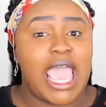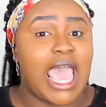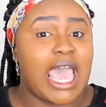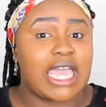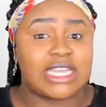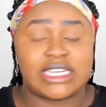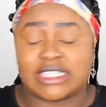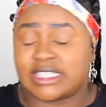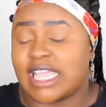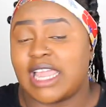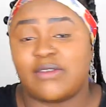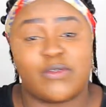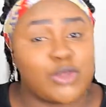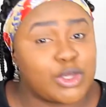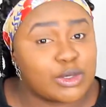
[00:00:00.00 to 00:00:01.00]
uh,
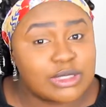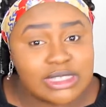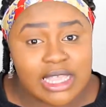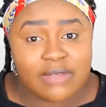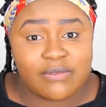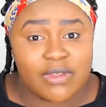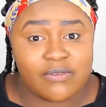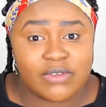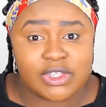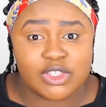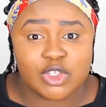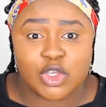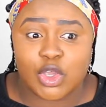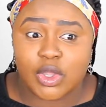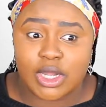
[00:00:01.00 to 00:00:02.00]
decide for yourself if
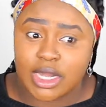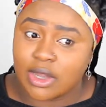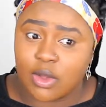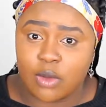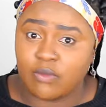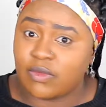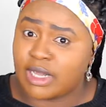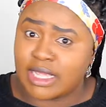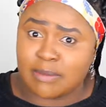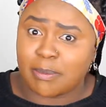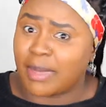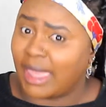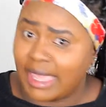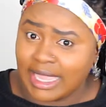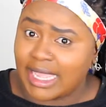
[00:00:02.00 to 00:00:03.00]
it's good and hopefully
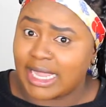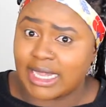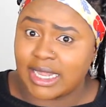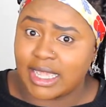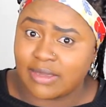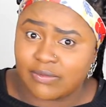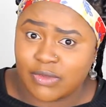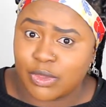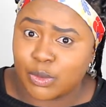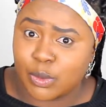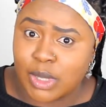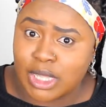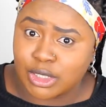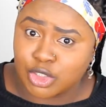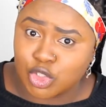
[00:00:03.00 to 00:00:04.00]
buy it if you
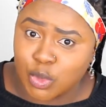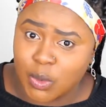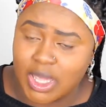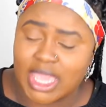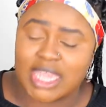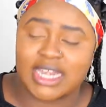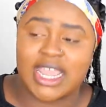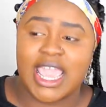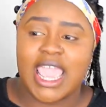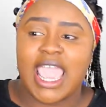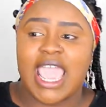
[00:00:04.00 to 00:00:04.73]
enjoy it.